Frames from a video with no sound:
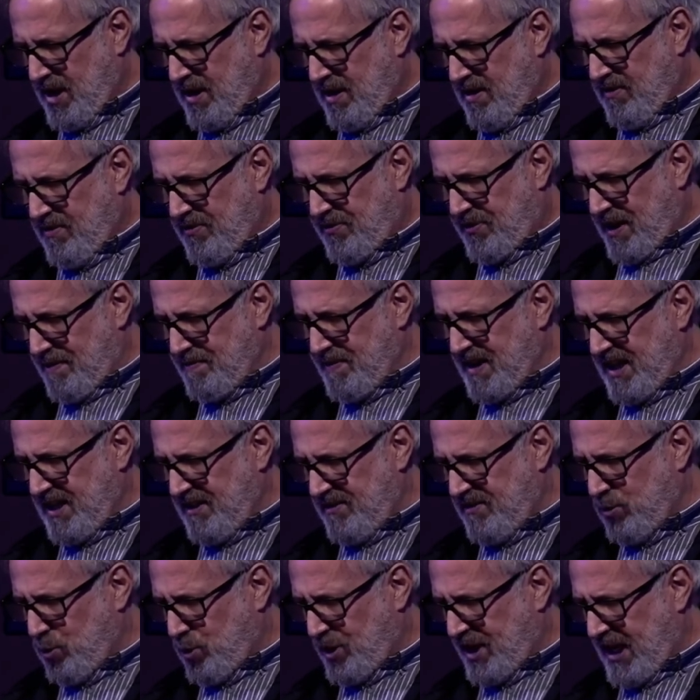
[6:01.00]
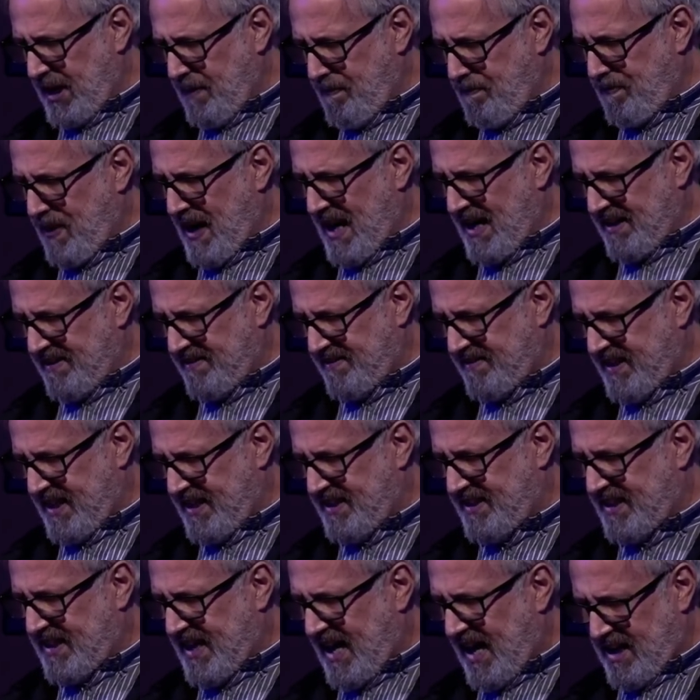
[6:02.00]
Families who keep
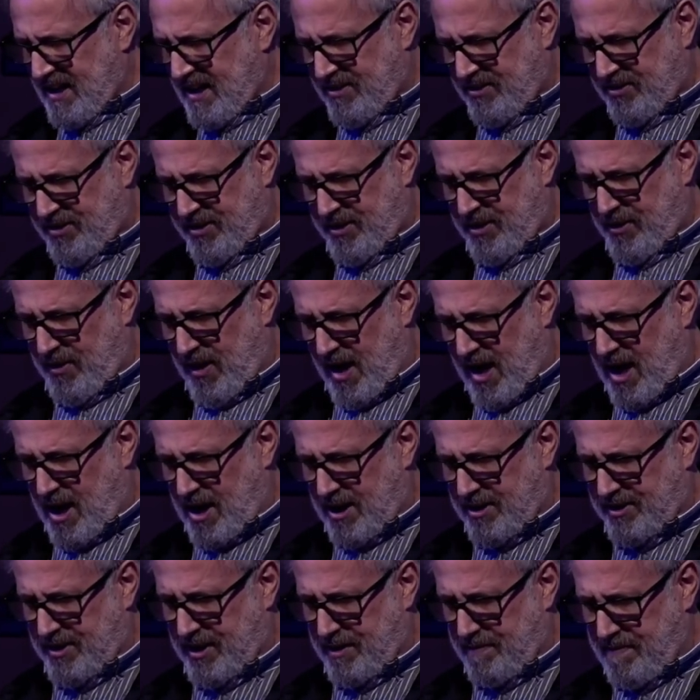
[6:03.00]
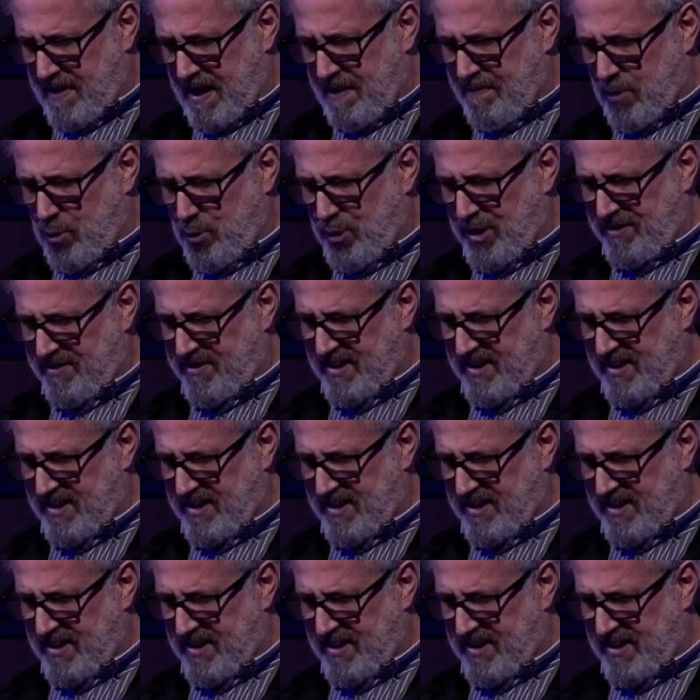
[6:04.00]
Palestine culture, art, and memories